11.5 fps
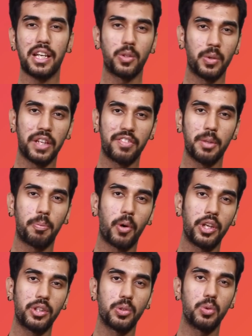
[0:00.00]
I don't give the
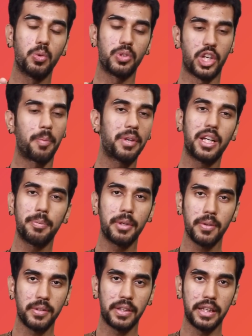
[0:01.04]
point to Xiaomi Redmi
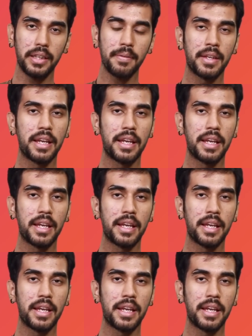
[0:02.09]
Note 3